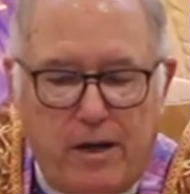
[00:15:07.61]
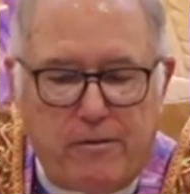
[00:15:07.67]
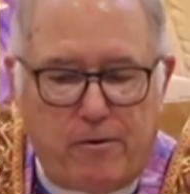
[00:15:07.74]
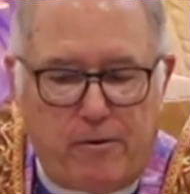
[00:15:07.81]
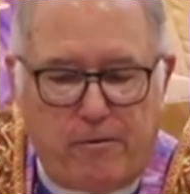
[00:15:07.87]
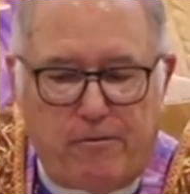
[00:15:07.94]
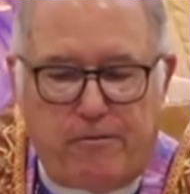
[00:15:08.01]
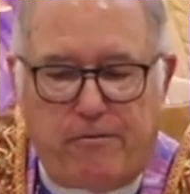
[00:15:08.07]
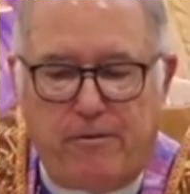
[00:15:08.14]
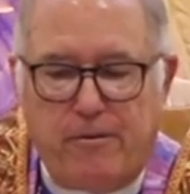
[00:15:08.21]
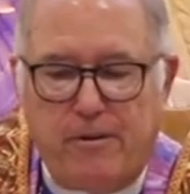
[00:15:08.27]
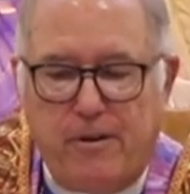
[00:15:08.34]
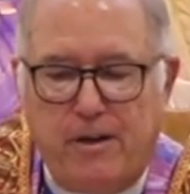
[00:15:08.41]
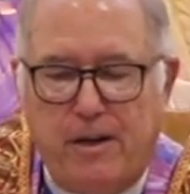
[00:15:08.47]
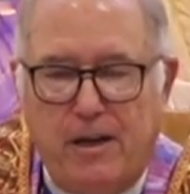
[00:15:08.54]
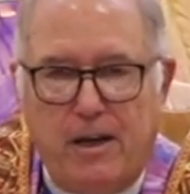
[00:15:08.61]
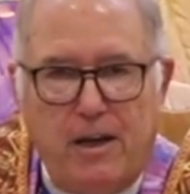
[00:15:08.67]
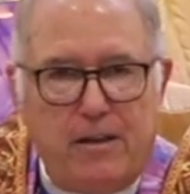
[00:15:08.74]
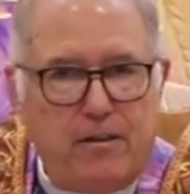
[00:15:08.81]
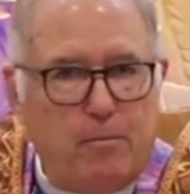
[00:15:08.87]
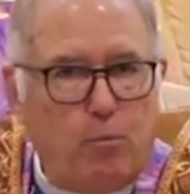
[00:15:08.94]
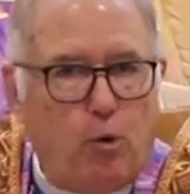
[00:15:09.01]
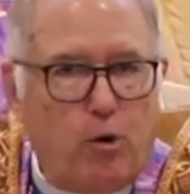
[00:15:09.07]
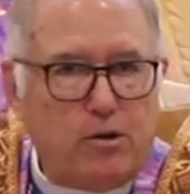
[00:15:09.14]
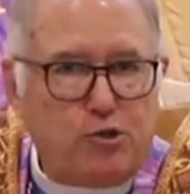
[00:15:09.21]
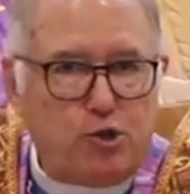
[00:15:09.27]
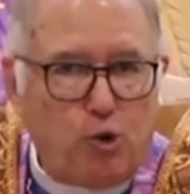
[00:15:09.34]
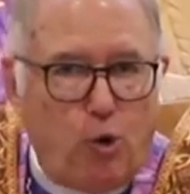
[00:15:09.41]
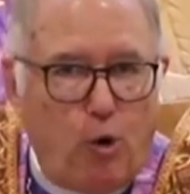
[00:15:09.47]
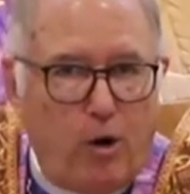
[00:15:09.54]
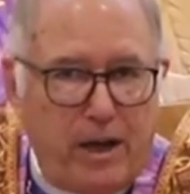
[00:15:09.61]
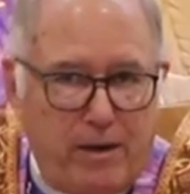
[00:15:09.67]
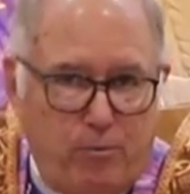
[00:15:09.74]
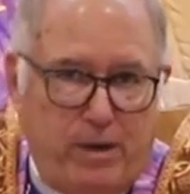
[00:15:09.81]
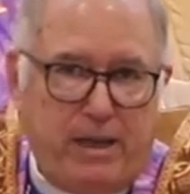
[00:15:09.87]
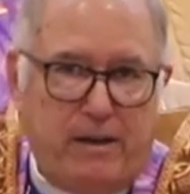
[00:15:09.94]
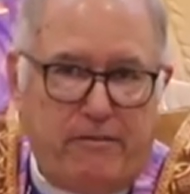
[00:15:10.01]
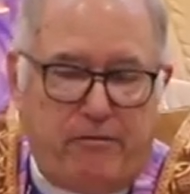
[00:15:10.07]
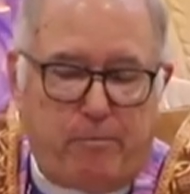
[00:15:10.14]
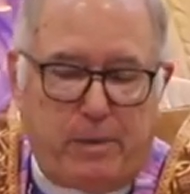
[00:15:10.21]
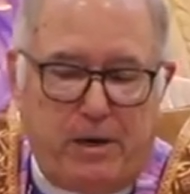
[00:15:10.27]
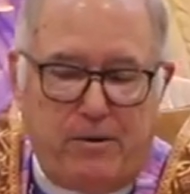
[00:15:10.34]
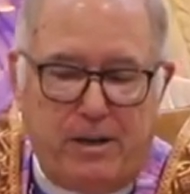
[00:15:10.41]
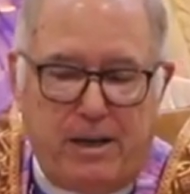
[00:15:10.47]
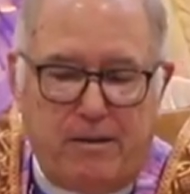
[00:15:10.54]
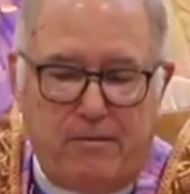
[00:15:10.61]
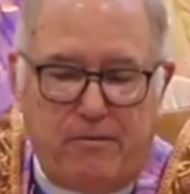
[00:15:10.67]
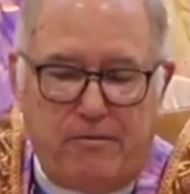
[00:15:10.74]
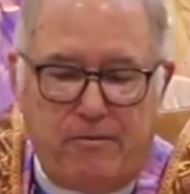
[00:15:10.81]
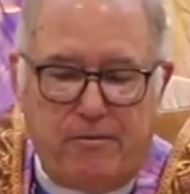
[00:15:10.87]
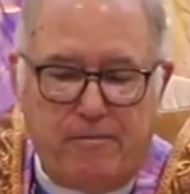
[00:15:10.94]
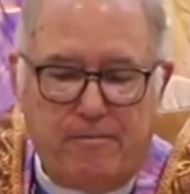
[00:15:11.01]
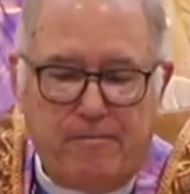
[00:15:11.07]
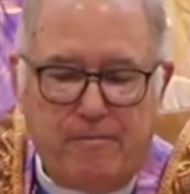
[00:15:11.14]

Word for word: others, the more joy we experience.